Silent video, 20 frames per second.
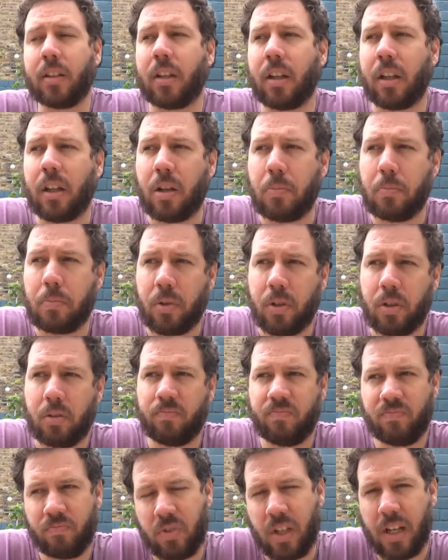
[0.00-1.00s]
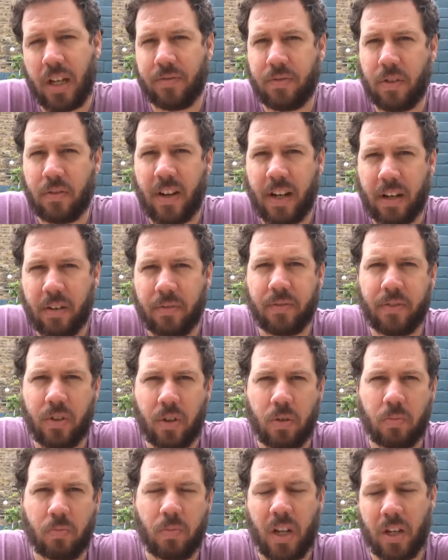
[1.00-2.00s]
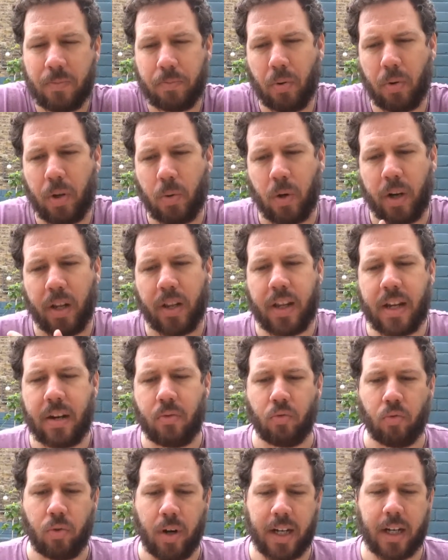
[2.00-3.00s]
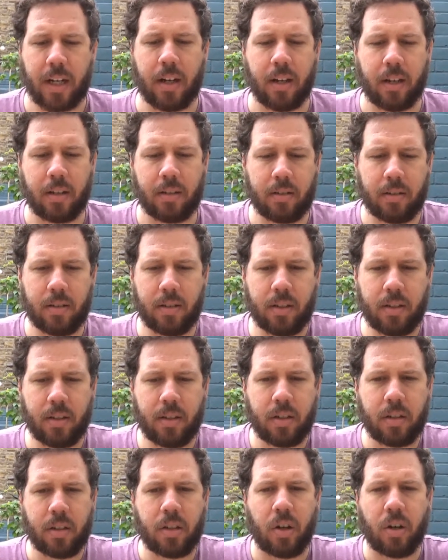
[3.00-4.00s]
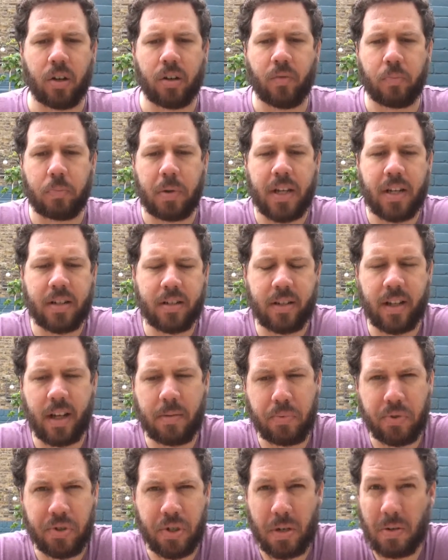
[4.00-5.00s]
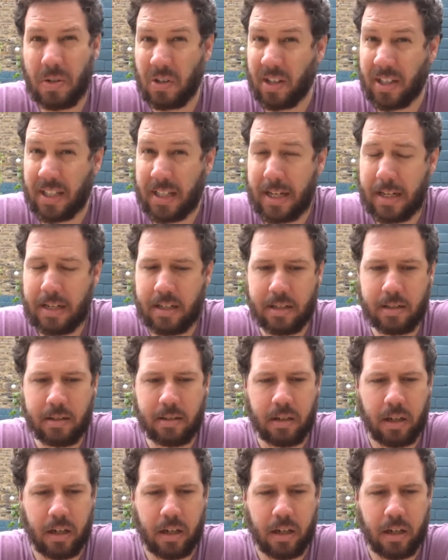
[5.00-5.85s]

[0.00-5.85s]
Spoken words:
But yeah, if you've had a few, it's probably one of their regular kind of beers that they produce, I guess.